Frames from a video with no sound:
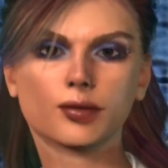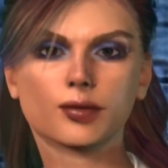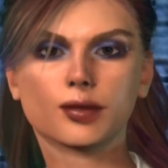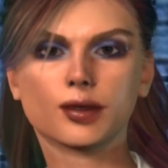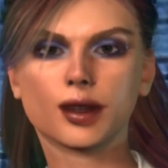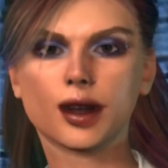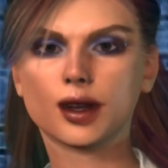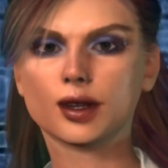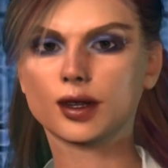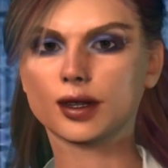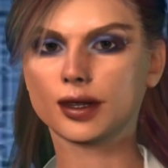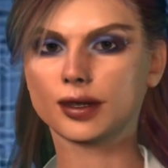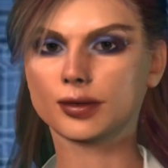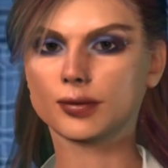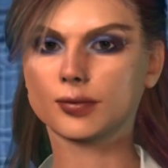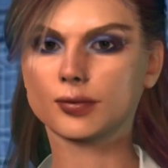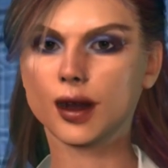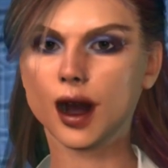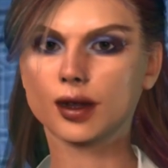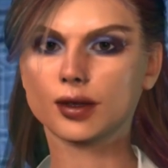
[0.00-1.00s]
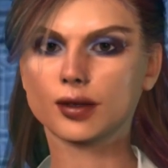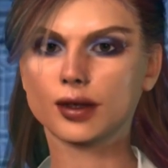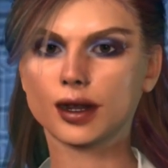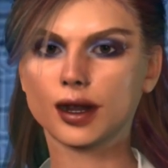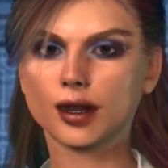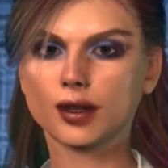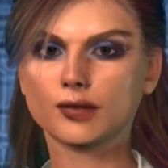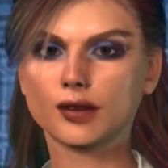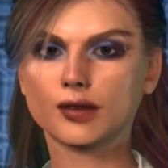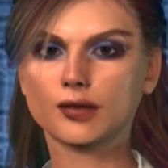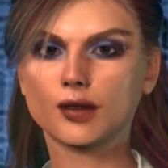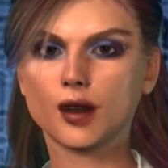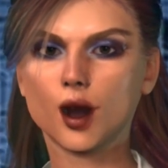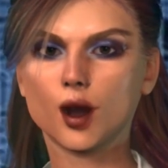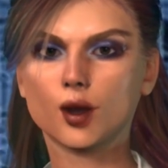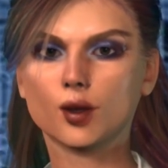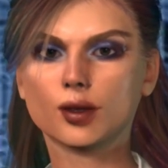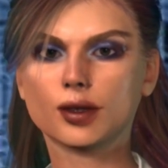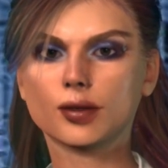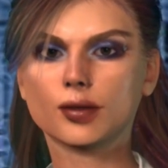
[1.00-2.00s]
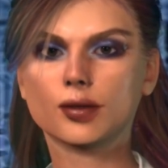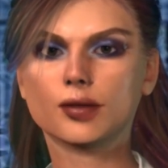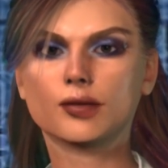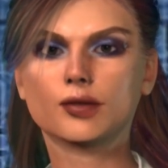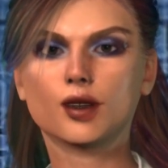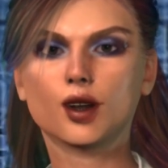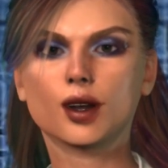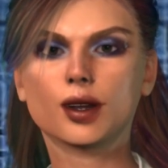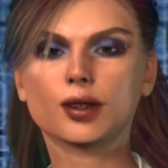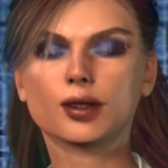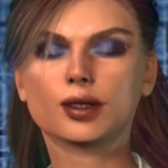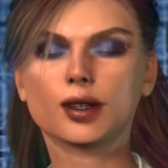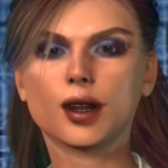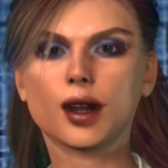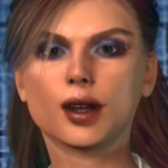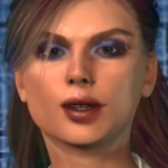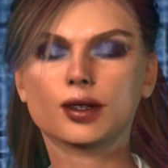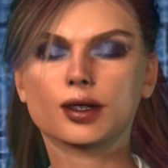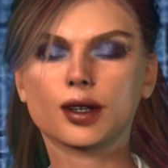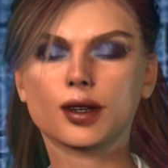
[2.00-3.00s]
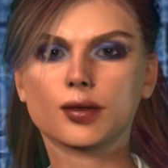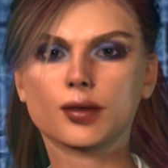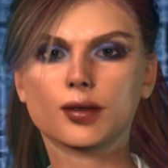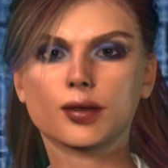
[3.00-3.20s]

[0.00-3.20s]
Take DeepMind's AlphaFold, for instance.